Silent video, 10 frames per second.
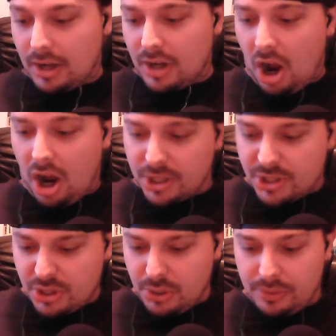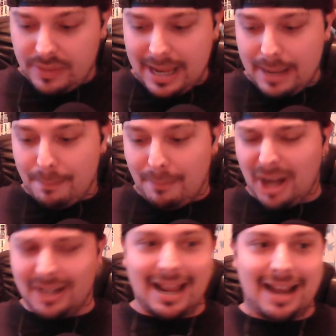On to the
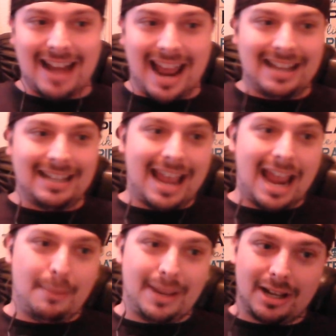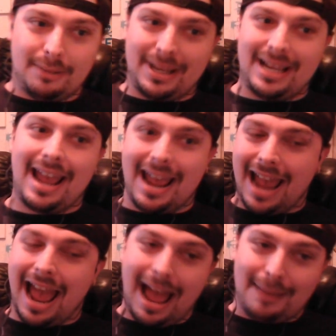Monday night game. It could be a
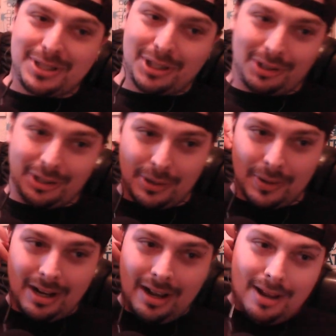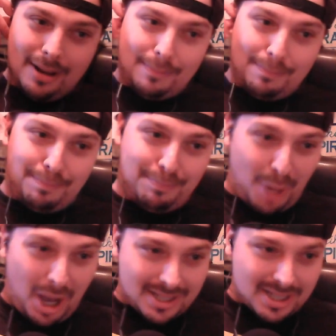absolute
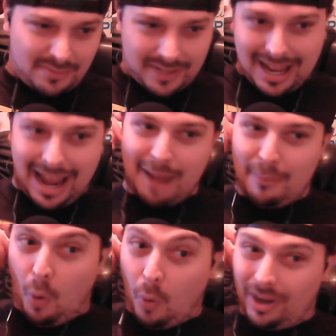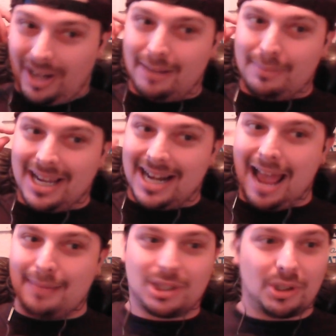bust of a game, or it could be an
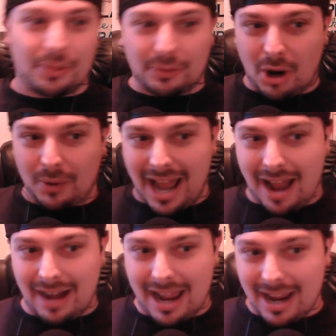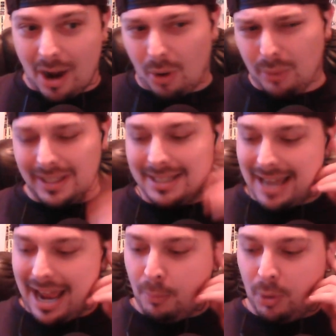absolute throwdown. Only
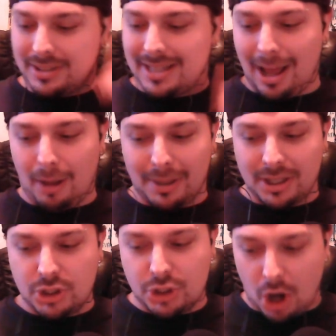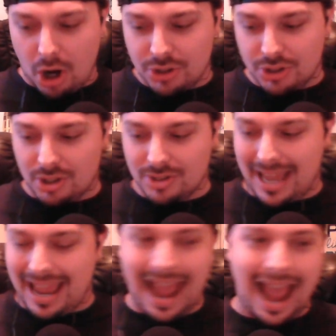time will tell, but Chargers
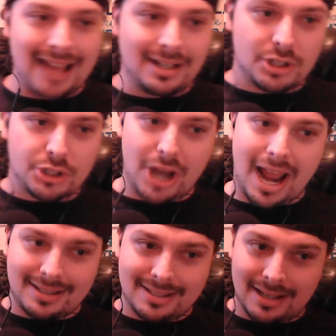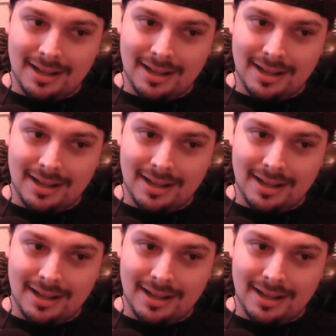at Jets.